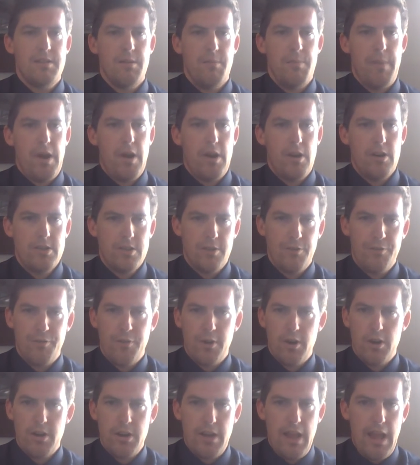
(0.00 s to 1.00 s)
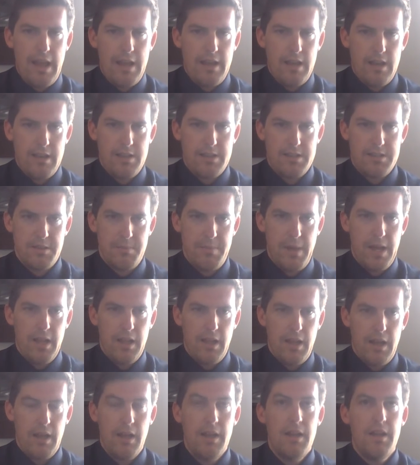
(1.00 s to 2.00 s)
the marriage of Ferdinand and
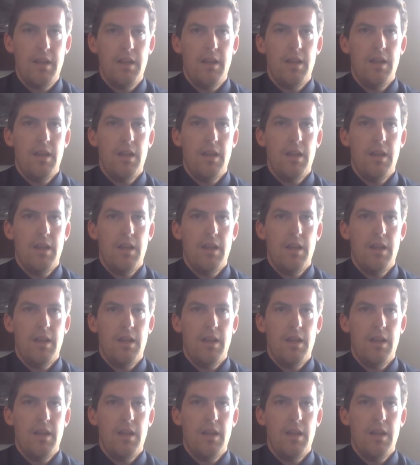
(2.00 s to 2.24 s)
Isabella,